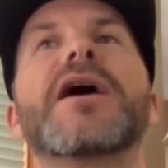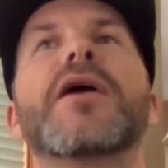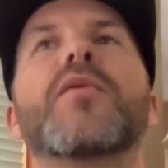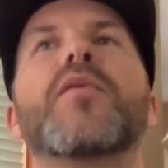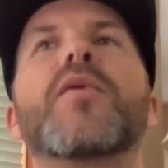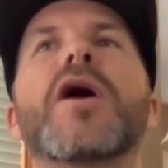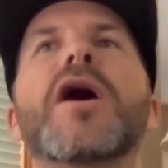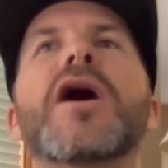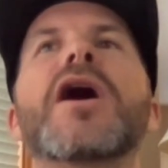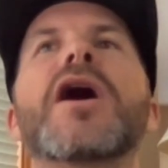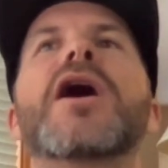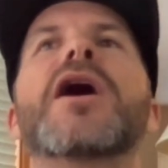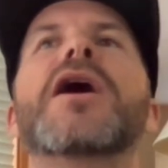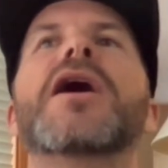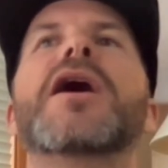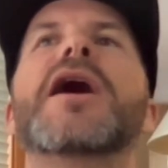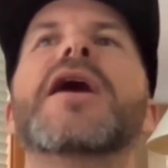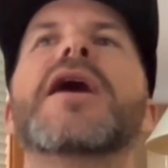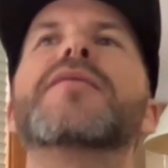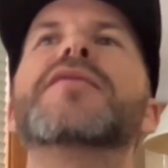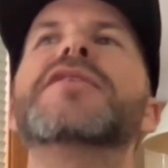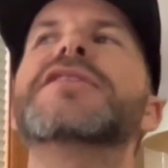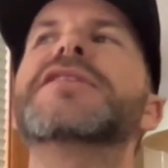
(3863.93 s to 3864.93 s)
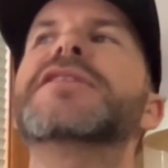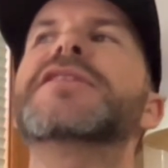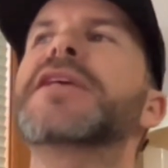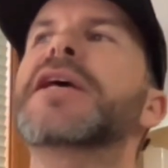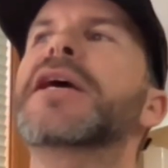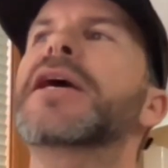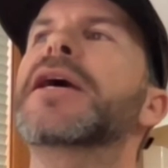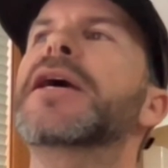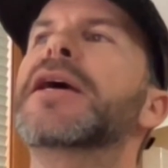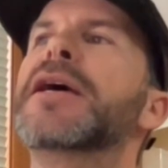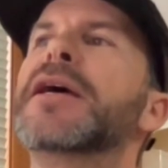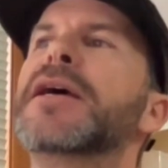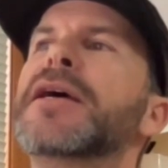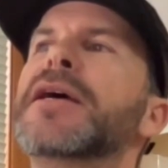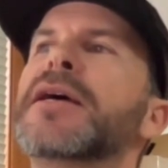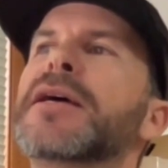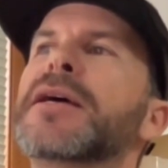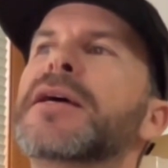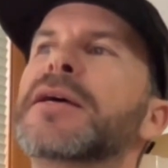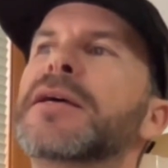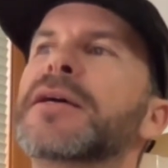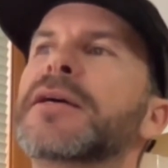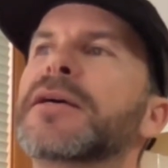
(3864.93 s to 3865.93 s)
Well, I would
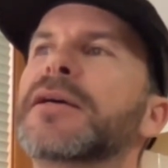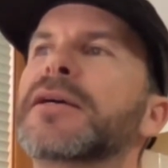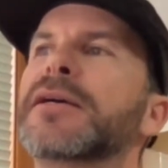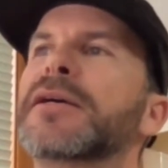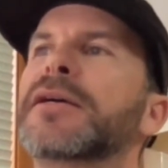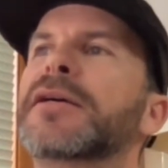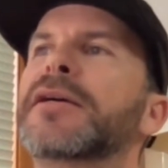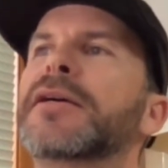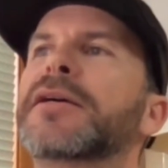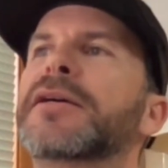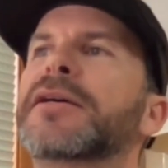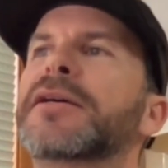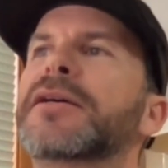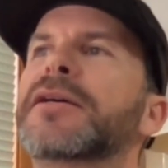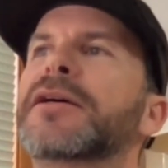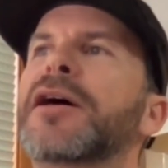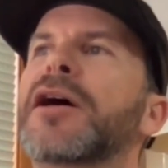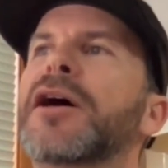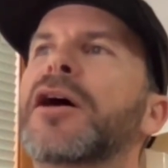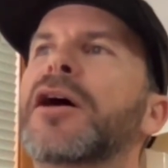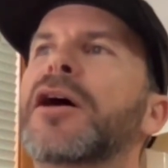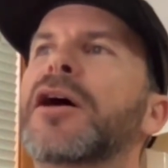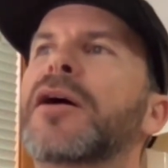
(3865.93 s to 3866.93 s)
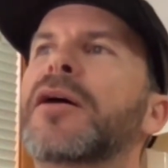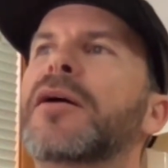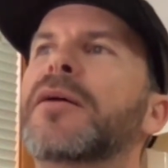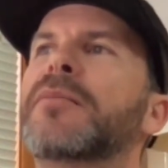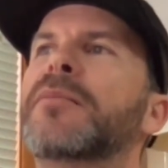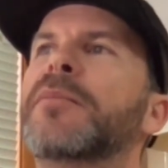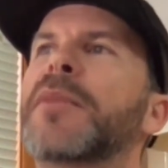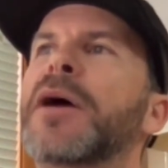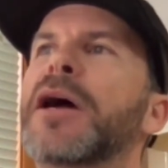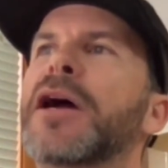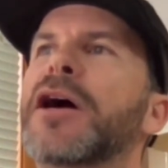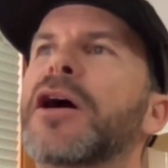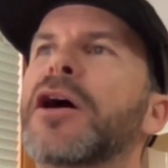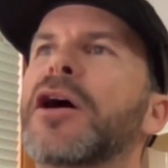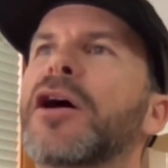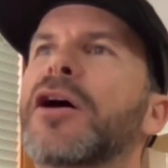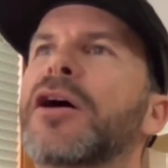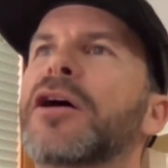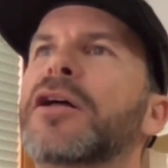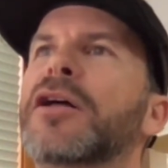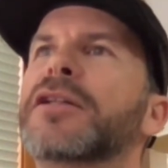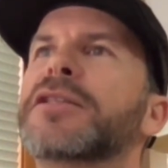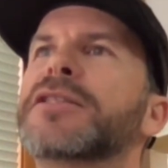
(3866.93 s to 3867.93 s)
say my
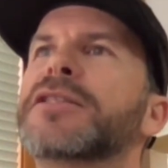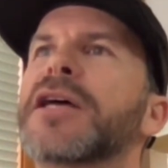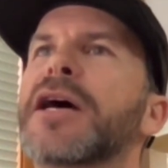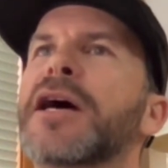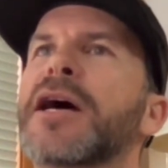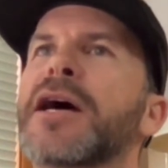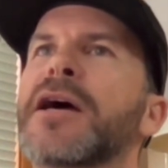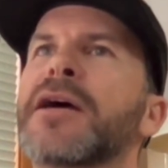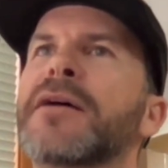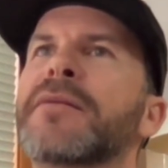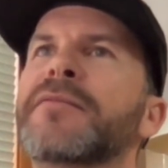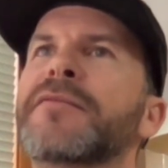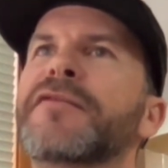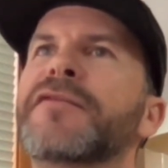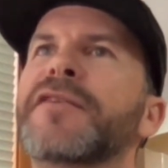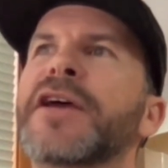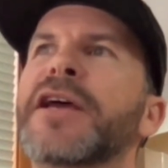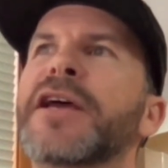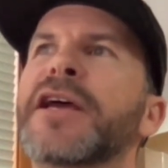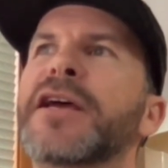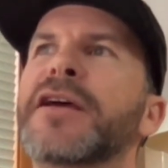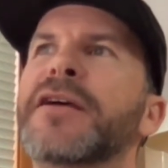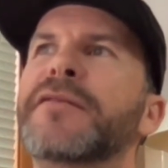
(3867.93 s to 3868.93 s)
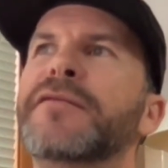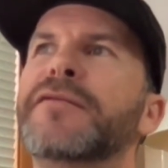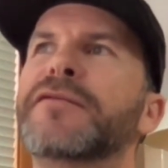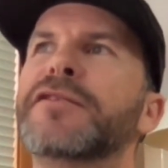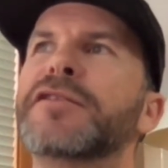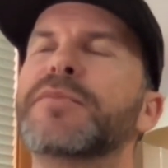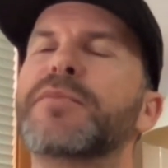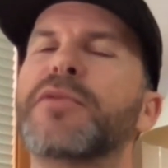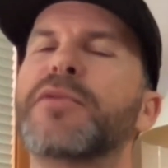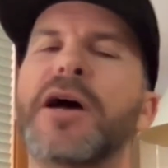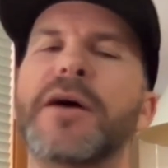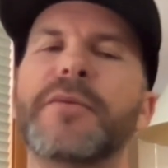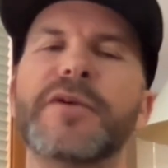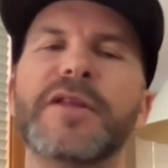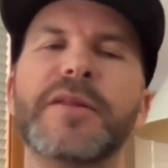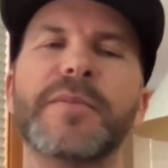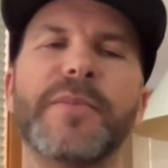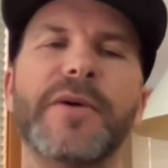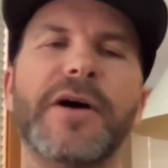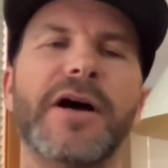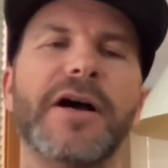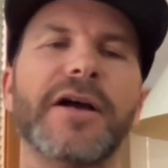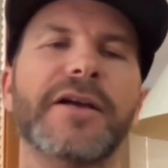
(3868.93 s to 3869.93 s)
all-time fave was probably
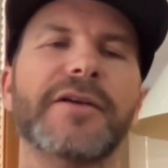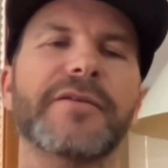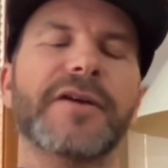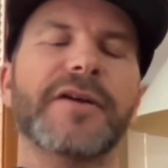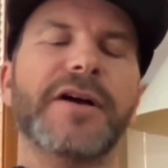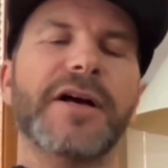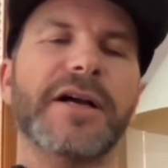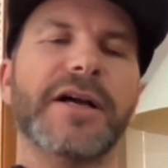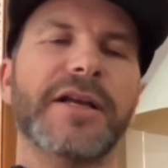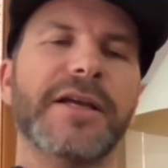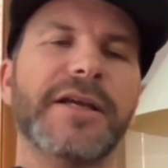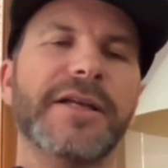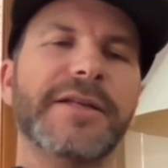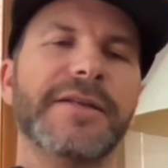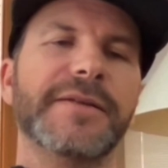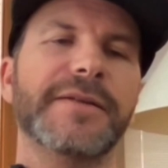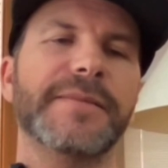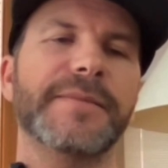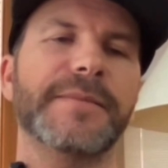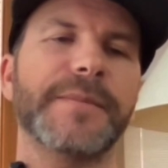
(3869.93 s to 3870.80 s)
the Pocket Rocket.